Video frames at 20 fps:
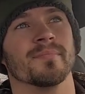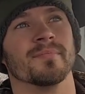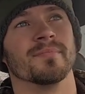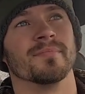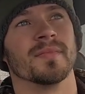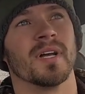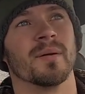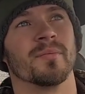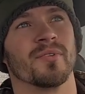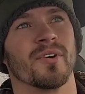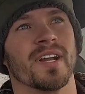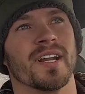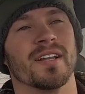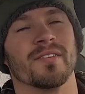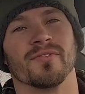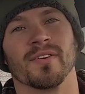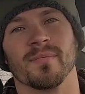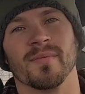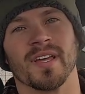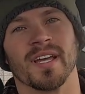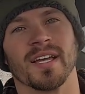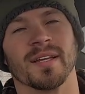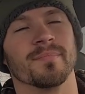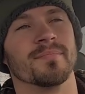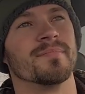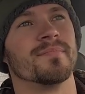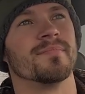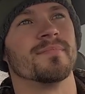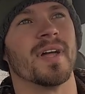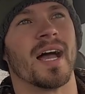upgraded from the
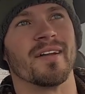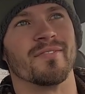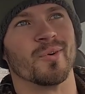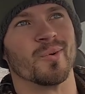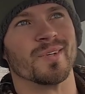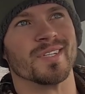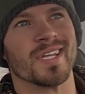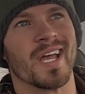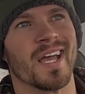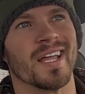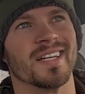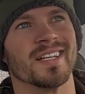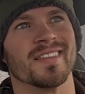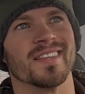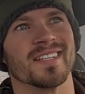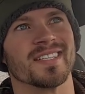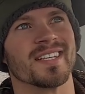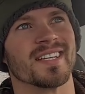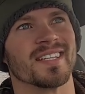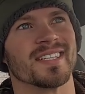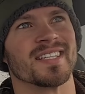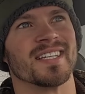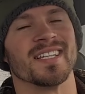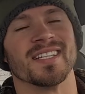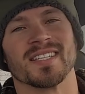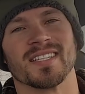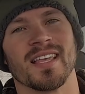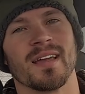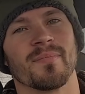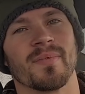iPhone 10 to the 16,
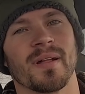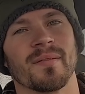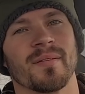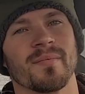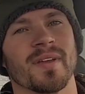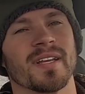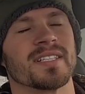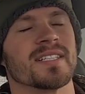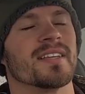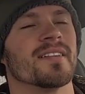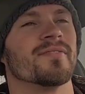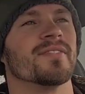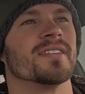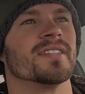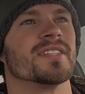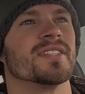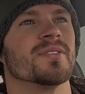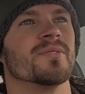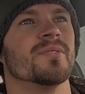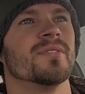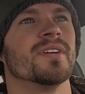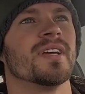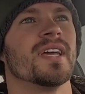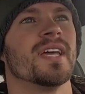so that probably makes a difference too.